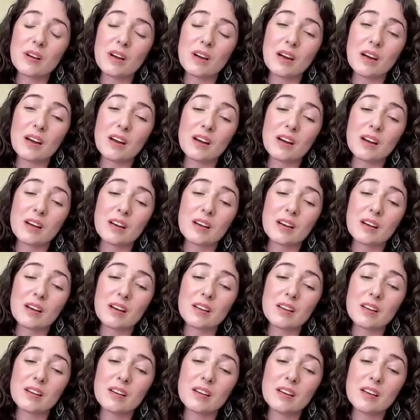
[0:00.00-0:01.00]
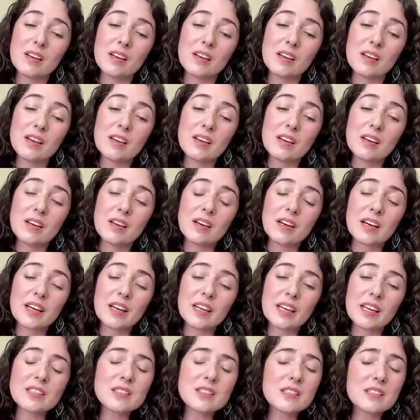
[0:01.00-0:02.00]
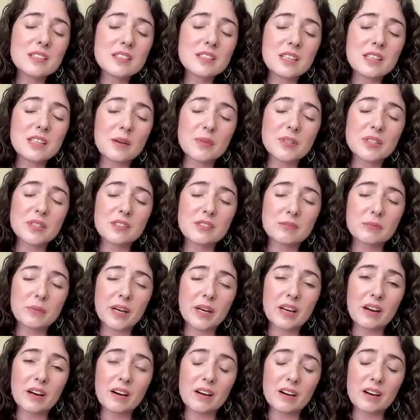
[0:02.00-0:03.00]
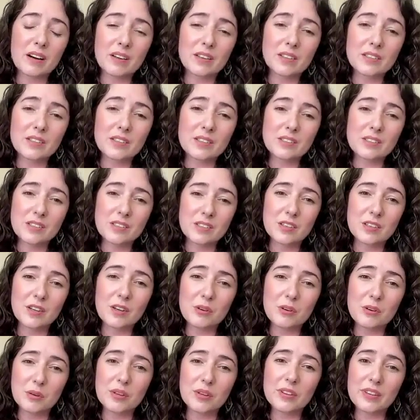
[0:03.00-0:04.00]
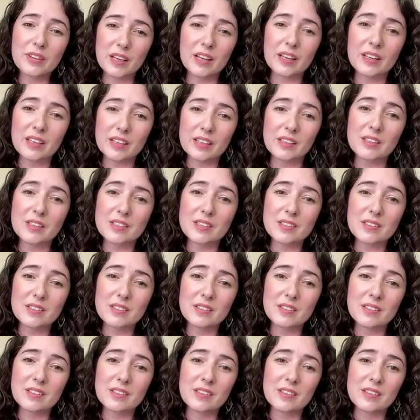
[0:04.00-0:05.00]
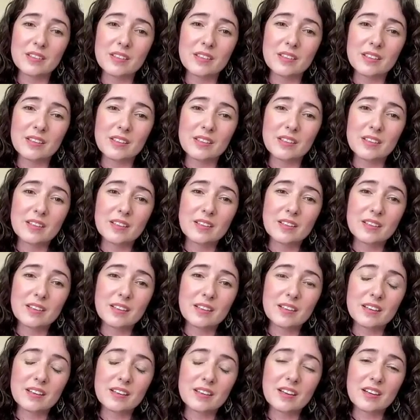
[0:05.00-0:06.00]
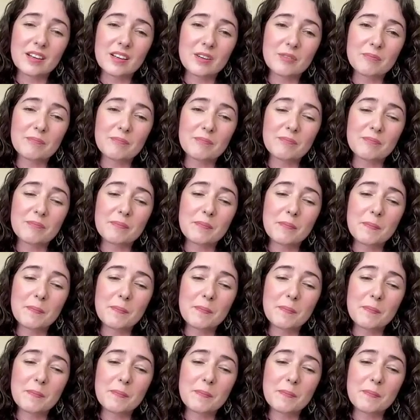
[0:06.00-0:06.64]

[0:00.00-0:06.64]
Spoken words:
I guess, the depths of my heart, to know what that is. Um,